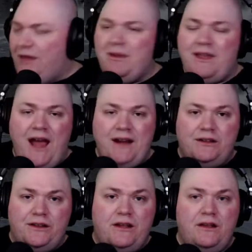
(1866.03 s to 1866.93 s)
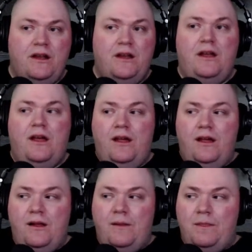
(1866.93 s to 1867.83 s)
Mechanically,
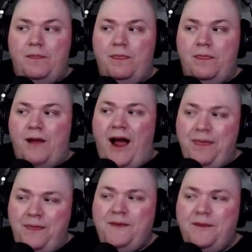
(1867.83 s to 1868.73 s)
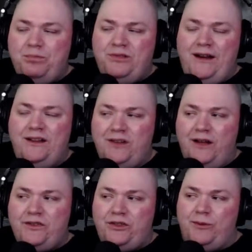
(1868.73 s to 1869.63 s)
I think that
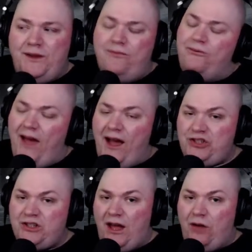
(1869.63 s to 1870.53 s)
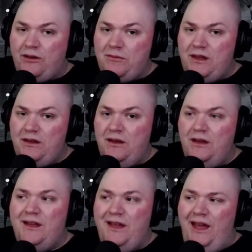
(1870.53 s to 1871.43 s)
Planetside's 3 faction alchemy
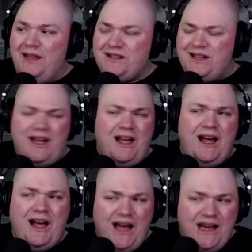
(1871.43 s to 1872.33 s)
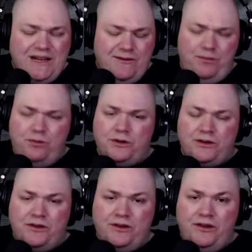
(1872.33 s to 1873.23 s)
is kind of
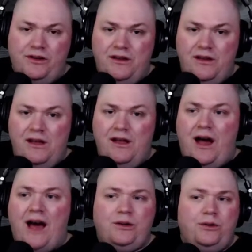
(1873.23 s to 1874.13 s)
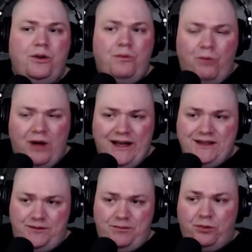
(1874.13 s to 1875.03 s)
important. I don't know why
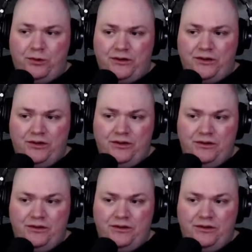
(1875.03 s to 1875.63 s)
it's important.